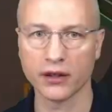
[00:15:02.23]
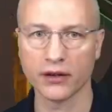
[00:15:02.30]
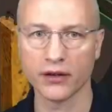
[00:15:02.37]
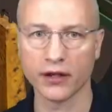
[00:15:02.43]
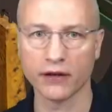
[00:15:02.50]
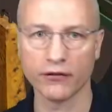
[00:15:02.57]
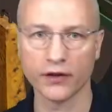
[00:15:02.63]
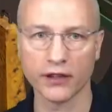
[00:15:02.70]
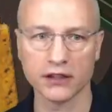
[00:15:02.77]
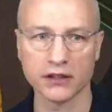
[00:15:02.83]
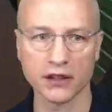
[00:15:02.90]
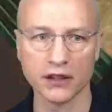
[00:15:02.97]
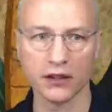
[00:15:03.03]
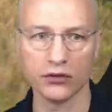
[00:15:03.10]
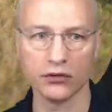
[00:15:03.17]
there for this
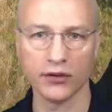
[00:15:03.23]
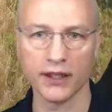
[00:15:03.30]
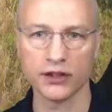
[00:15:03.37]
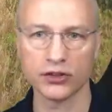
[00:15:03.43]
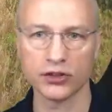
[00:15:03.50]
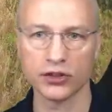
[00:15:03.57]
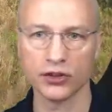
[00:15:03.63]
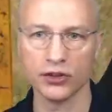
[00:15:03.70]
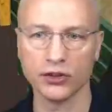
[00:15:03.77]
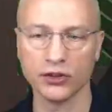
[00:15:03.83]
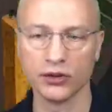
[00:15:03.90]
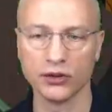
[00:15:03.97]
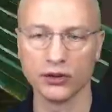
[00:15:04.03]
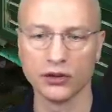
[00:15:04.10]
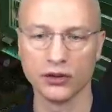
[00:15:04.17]
little rescue.
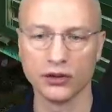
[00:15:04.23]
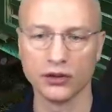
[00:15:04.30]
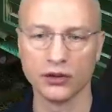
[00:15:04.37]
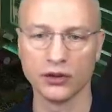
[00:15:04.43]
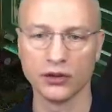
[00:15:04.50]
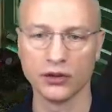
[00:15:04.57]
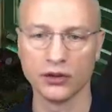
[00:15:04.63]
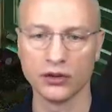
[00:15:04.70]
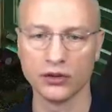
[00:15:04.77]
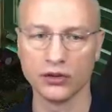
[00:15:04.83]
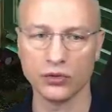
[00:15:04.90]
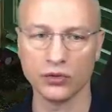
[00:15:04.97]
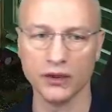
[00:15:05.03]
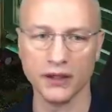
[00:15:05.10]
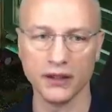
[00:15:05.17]

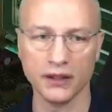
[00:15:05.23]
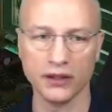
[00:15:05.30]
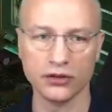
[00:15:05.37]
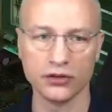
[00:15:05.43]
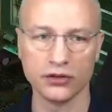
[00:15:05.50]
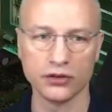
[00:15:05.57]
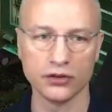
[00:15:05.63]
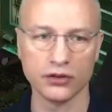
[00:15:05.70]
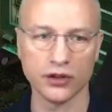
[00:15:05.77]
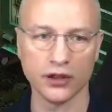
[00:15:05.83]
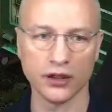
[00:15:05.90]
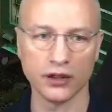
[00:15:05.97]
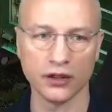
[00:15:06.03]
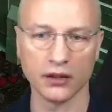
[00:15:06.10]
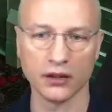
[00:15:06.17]
Don't need the
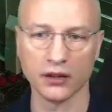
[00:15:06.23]
trailer.